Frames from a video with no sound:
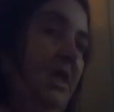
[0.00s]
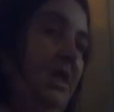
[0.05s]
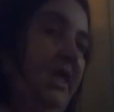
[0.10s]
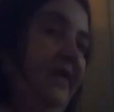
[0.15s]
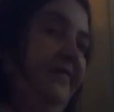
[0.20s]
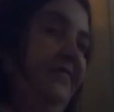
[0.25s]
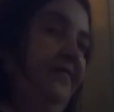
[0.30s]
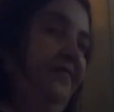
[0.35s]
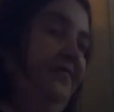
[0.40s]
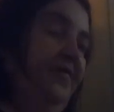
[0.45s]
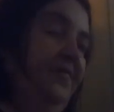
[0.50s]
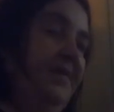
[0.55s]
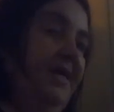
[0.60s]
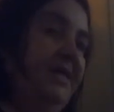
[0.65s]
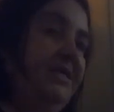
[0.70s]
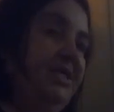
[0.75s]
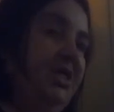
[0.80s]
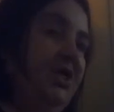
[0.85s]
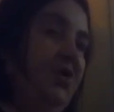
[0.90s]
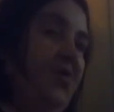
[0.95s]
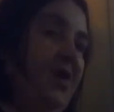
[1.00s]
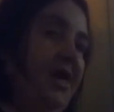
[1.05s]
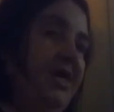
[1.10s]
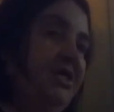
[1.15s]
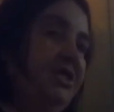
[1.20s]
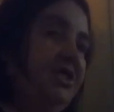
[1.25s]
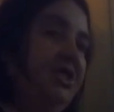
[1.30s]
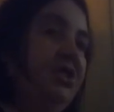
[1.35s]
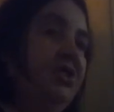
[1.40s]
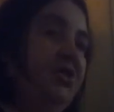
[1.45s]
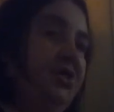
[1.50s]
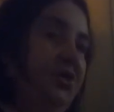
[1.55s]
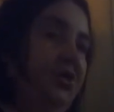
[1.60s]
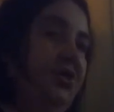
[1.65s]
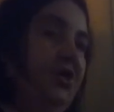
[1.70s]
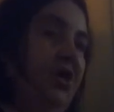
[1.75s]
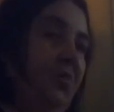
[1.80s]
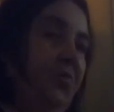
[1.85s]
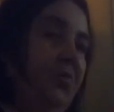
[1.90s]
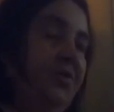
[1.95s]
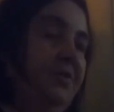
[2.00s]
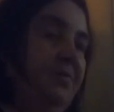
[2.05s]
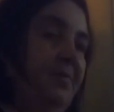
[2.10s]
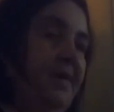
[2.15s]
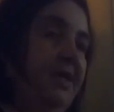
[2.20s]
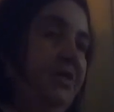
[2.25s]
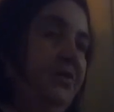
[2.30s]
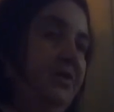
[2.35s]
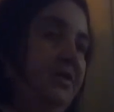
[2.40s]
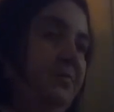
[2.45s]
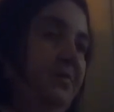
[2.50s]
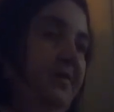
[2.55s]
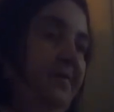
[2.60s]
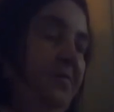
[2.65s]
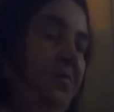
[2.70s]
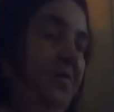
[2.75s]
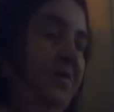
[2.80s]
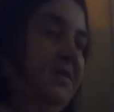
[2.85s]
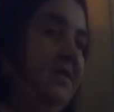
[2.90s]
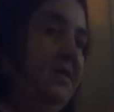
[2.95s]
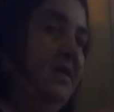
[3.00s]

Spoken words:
if you're from that generation, you know what The Matrix movie was,